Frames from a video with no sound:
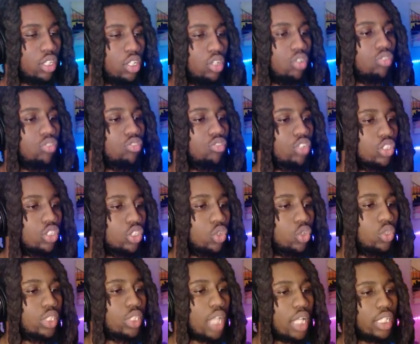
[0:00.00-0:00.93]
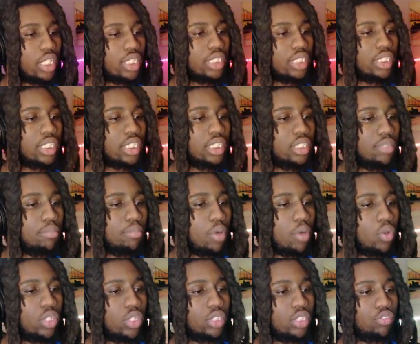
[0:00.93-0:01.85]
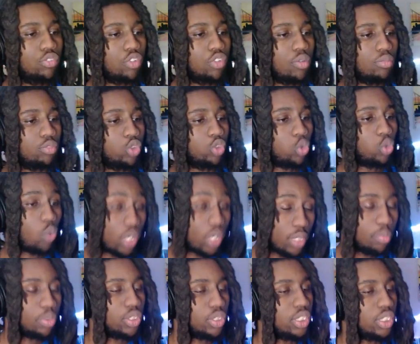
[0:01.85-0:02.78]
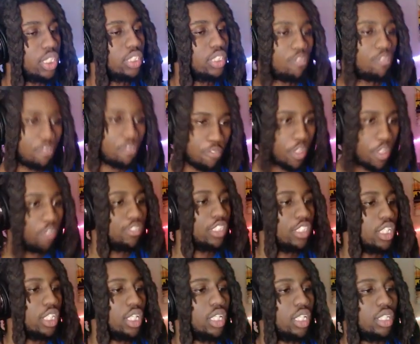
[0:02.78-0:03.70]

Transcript: Reduce Hela's season bonus from 20% to 15%.